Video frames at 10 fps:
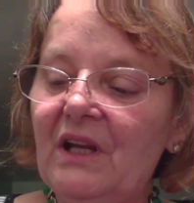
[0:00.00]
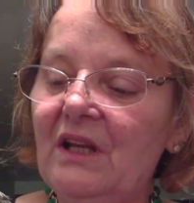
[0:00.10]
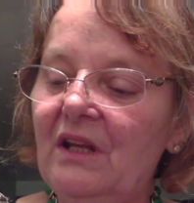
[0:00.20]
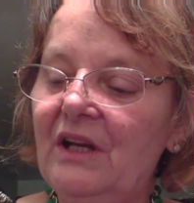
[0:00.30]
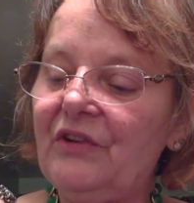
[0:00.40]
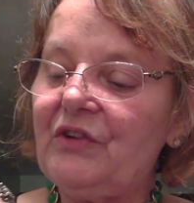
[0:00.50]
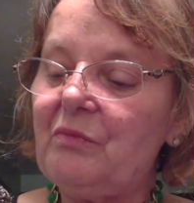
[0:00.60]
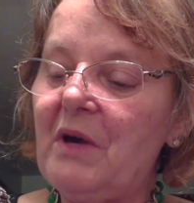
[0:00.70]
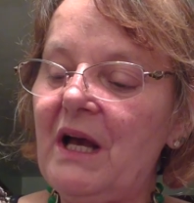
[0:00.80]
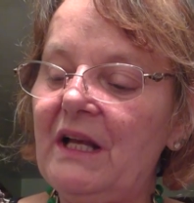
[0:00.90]
This,
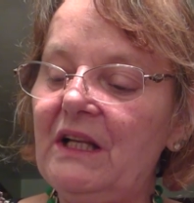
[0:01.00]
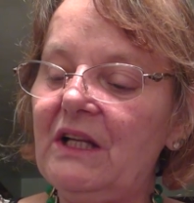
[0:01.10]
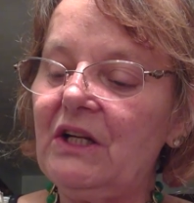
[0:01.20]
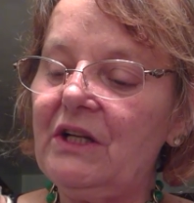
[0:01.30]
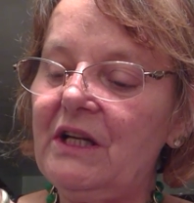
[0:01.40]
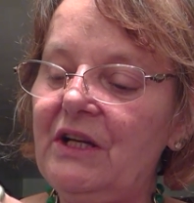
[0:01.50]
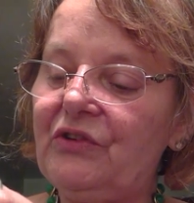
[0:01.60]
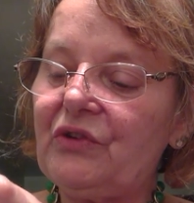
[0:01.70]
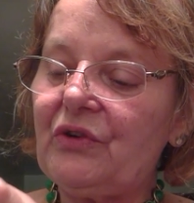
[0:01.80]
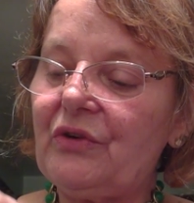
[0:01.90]
my little
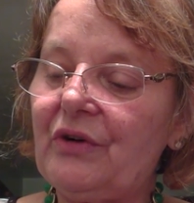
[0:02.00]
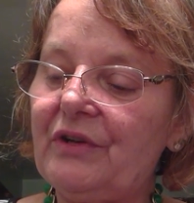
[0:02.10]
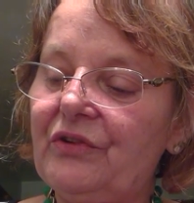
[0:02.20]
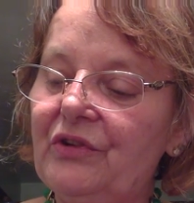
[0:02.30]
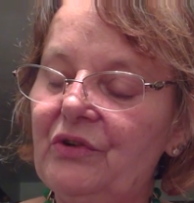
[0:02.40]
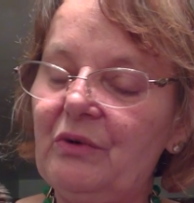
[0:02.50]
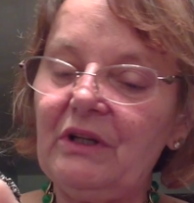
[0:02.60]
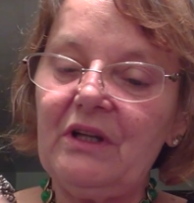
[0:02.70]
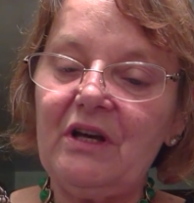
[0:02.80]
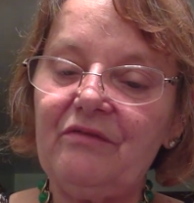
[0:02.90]
niece Crystal
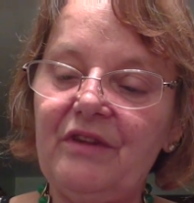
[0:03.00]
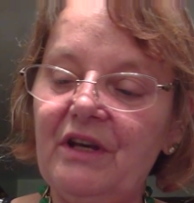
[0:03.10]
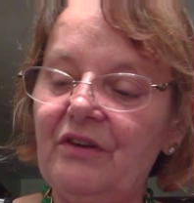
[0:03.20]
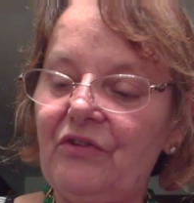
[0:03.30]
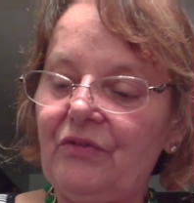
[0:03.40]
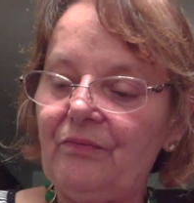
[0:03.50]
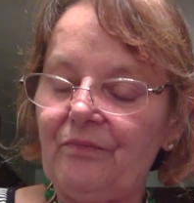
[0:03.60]
will love this.